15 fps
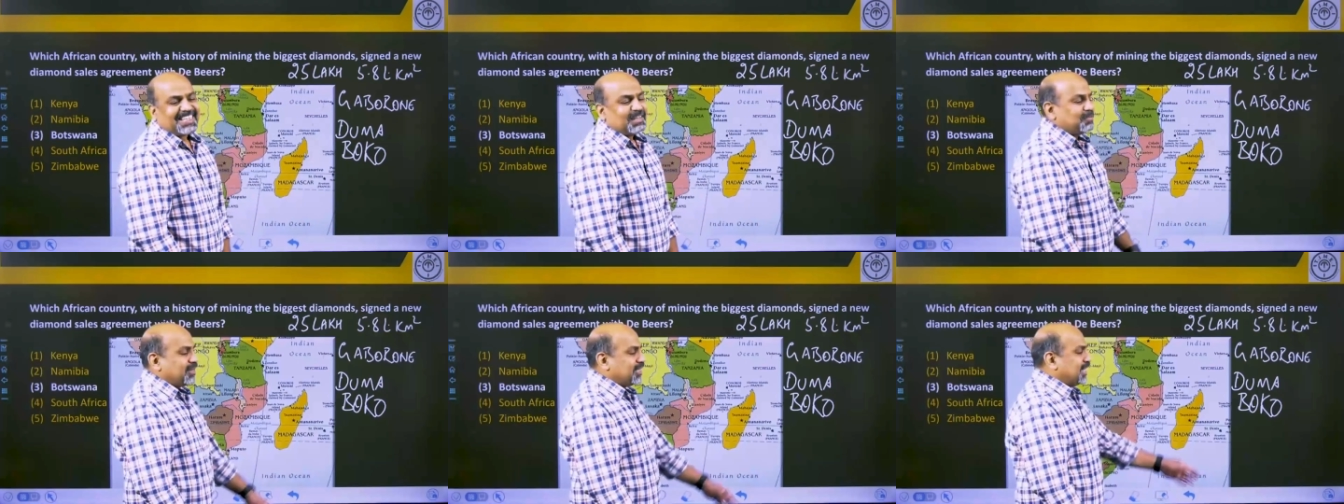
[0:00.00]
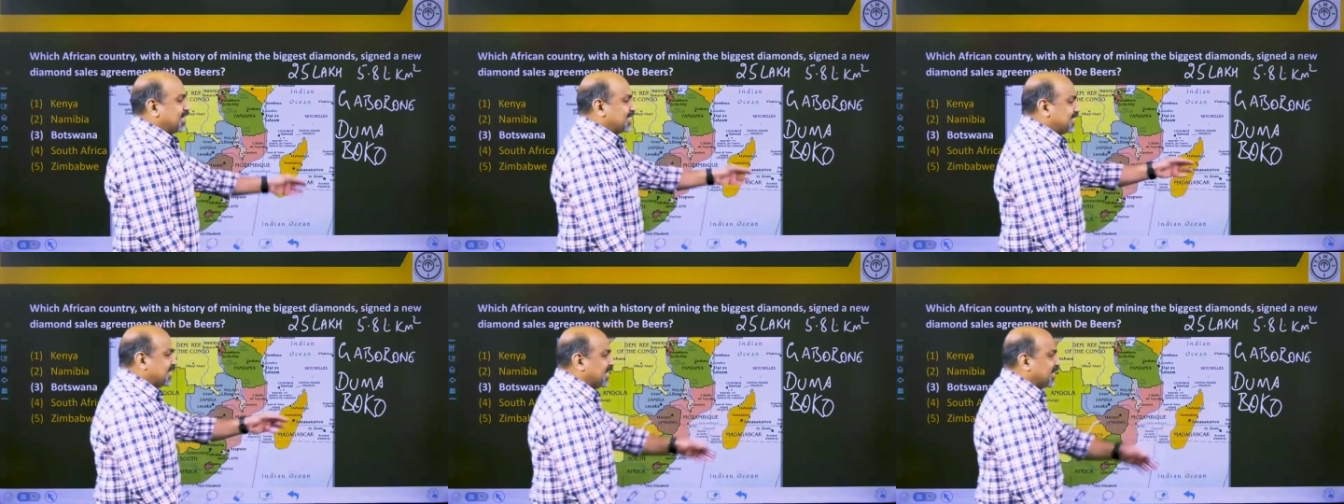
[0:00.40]
But
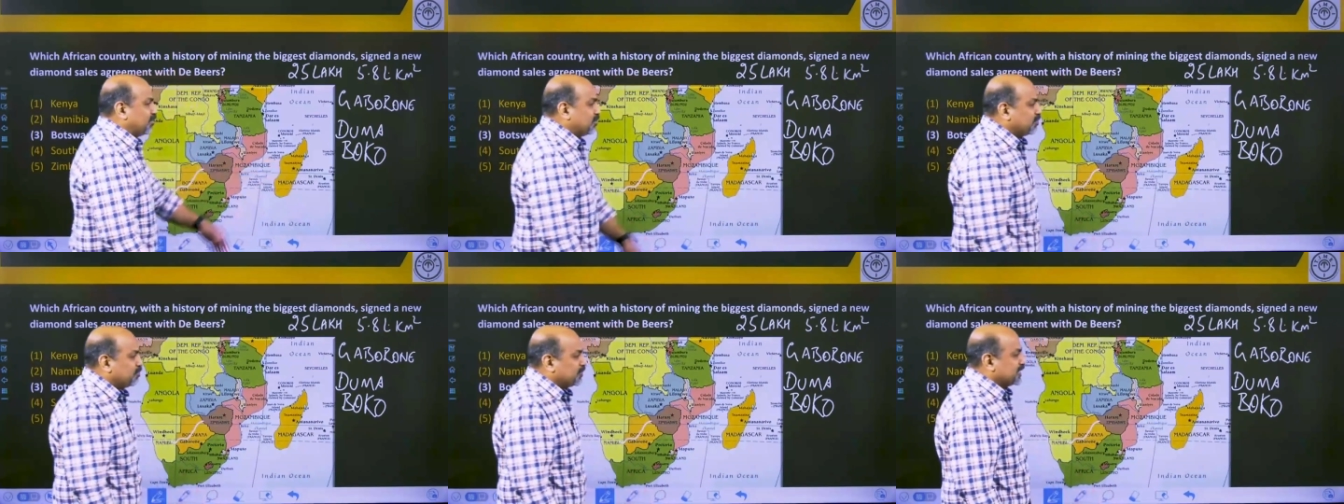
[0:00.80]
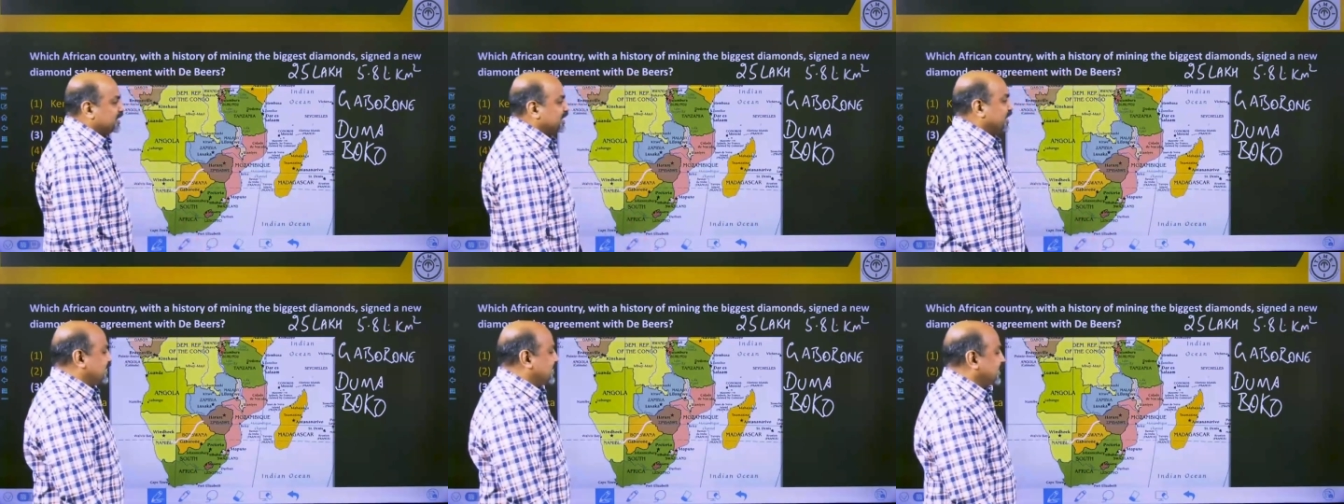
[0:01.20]
that's the name of the
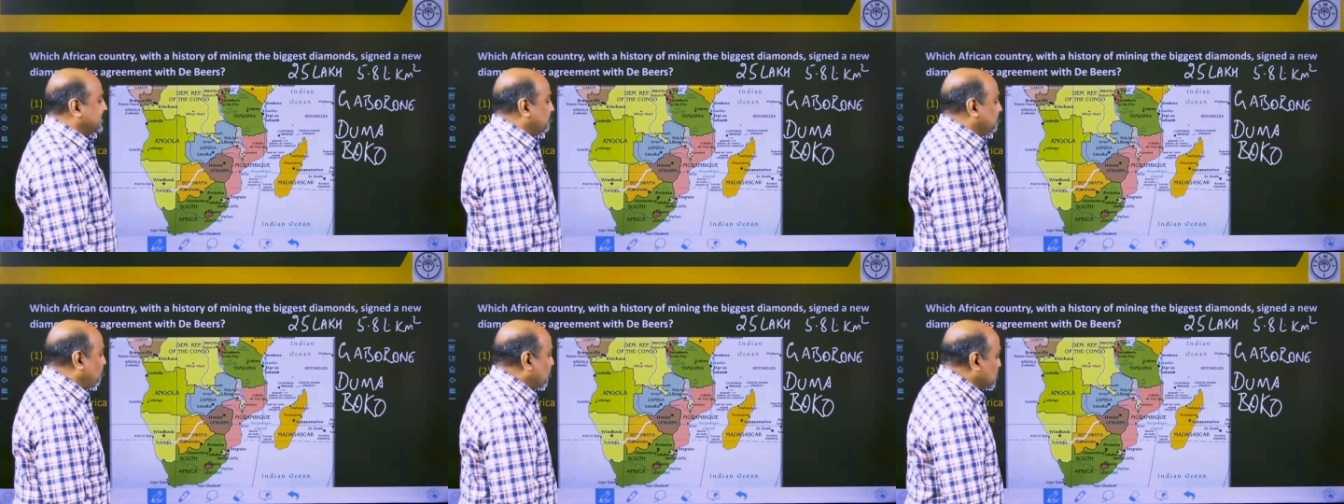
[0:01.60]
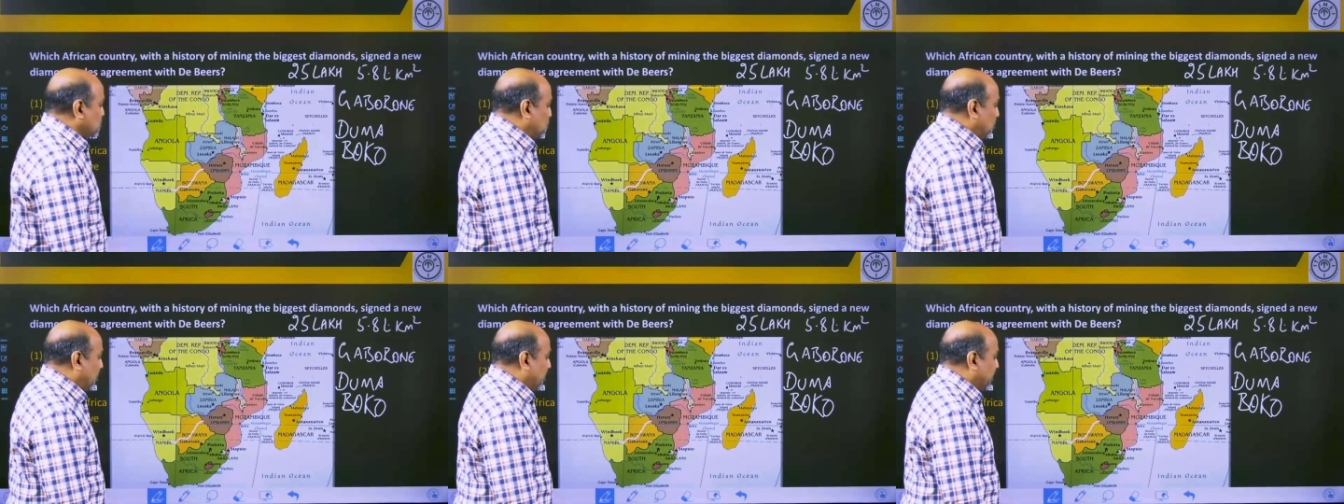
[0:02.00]
president in
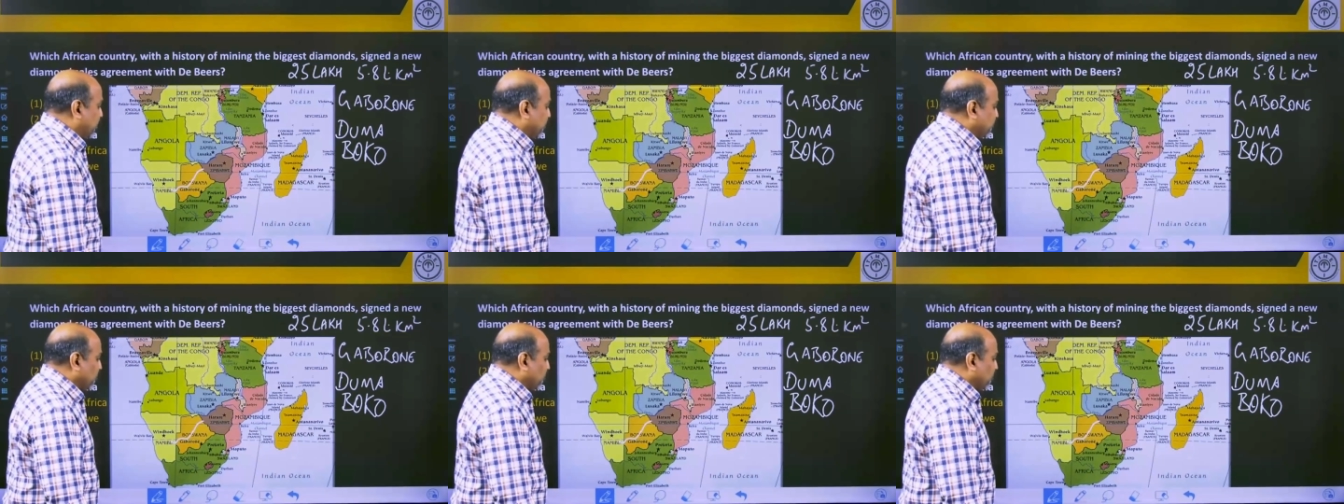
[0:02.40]
Botswana.